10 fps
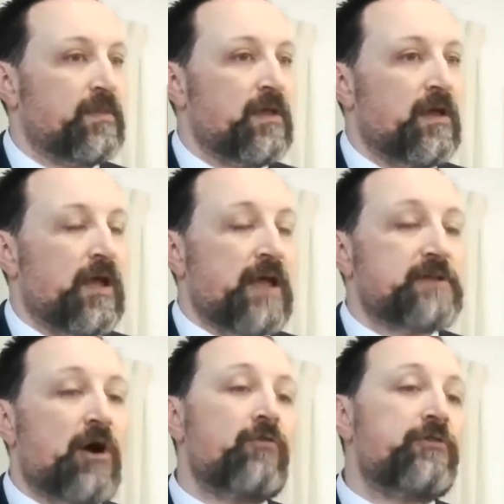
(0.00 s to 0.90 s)
He
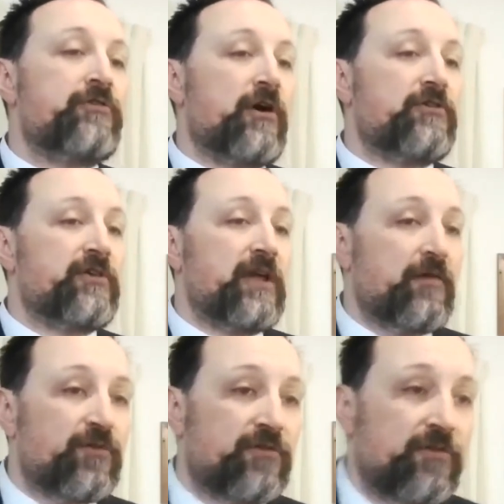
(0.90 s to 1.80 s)
told the church at
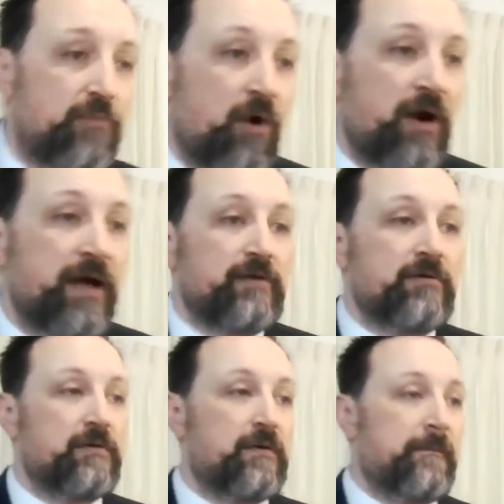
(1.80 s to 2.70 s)
Ephesus what?
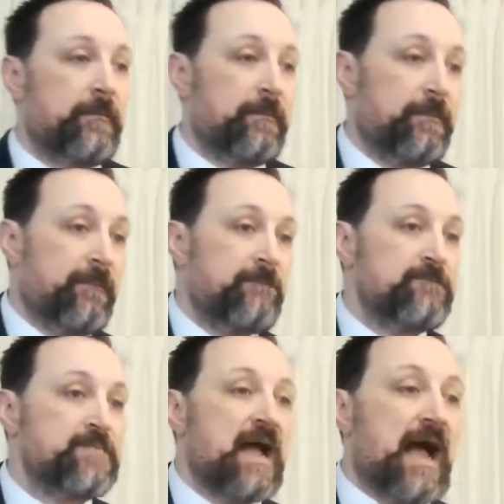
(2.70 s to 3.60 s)
I